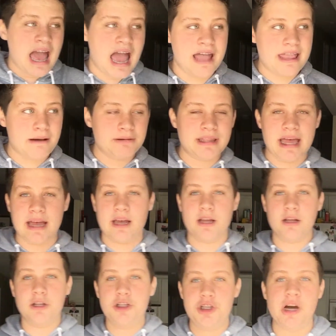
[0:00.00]
And they would, like,
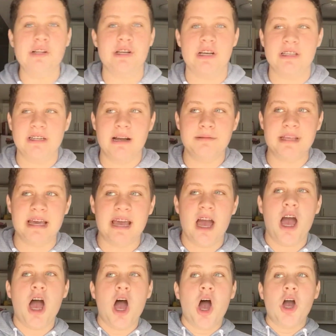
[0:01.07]
judge us. And I was like,
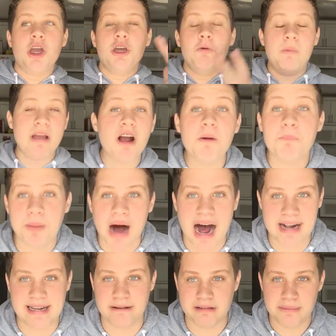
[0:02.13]
We are
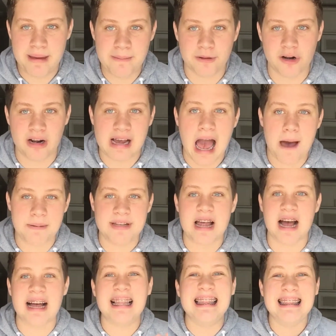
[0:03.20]
bonding with the people in our cabin,
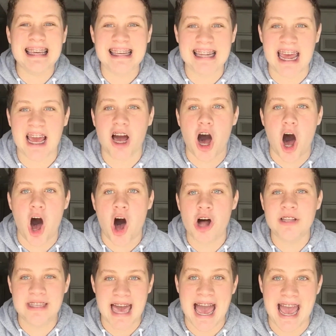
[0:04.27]
not cleaning
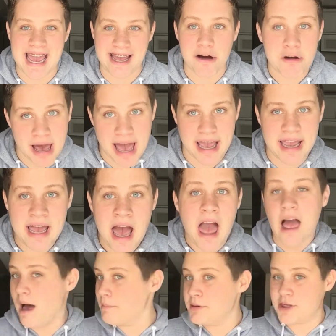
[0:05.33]
all day, okay?
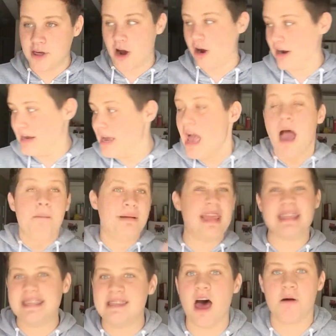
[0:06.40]
I'm sorry, but
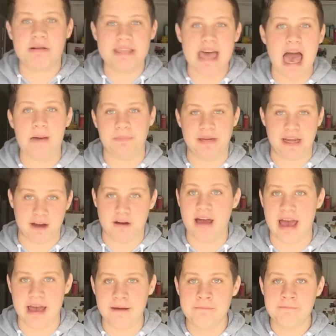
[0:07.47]
that's not what's happening,
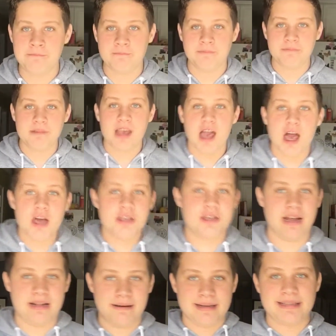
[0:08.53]
okay?
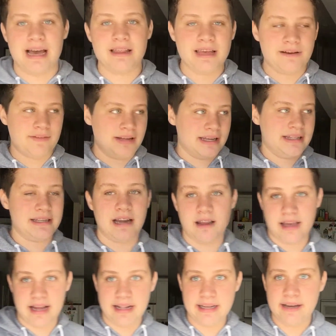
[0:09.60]
So anyways, I like really did not
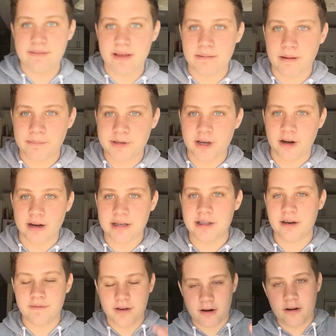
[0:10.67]
like any of them. I'm sorry.
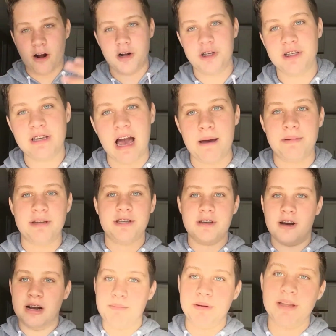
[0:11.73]
So if you're in Arch's cabin,
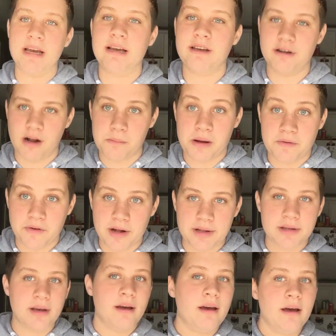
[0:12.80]
sorry, but like you're not my friend.